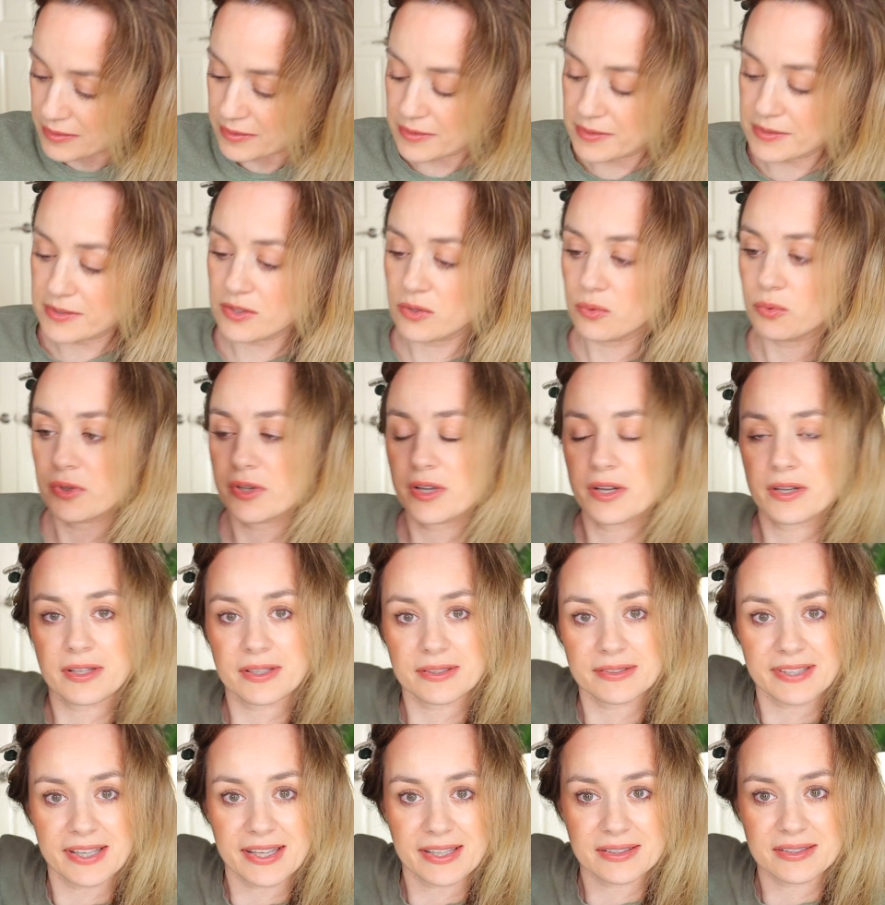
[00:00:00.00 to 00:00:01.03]
So we're
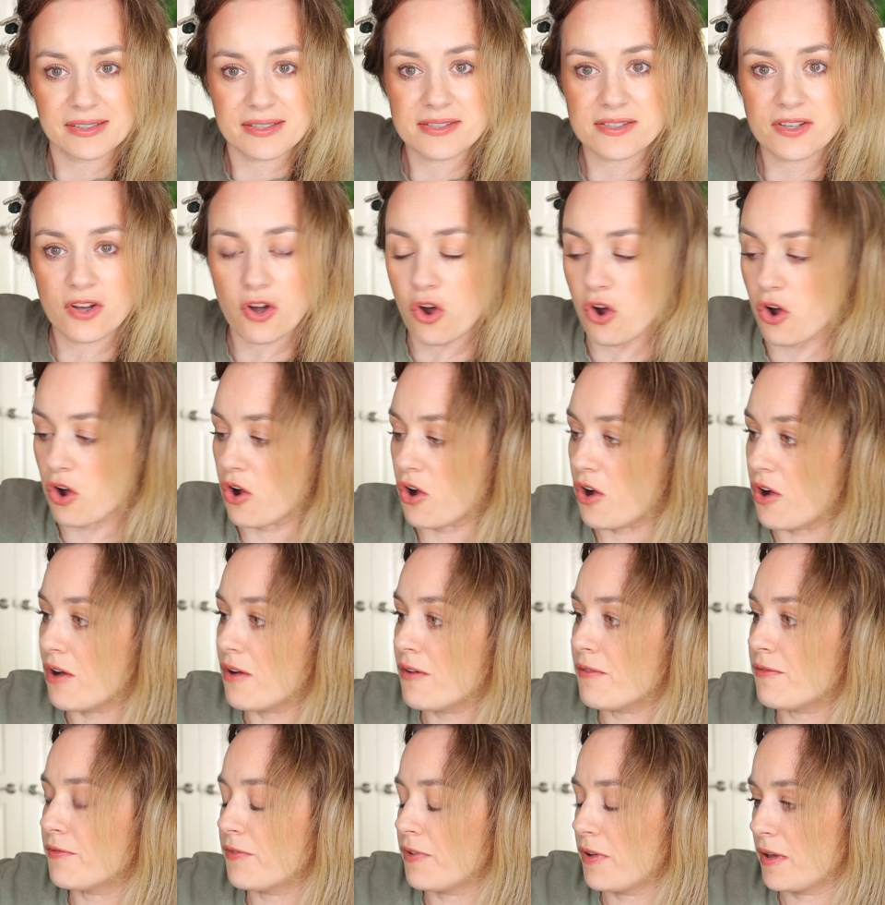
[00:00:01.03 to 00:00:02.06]
gonna take this
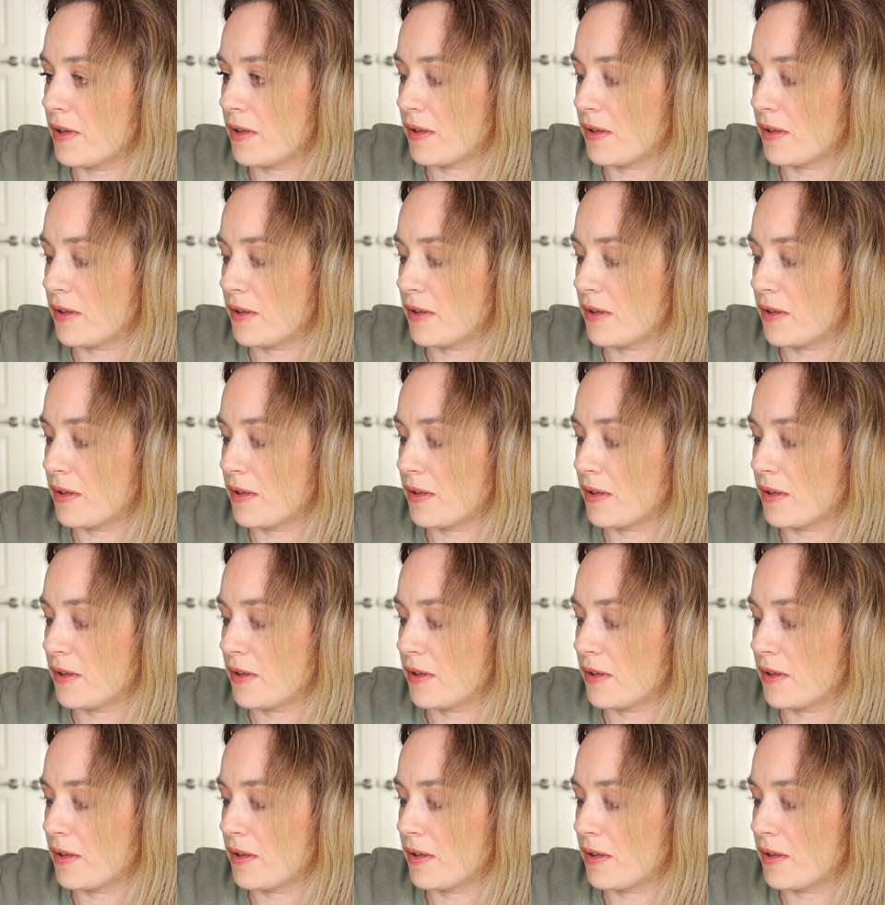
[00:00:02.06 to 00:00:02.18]
off.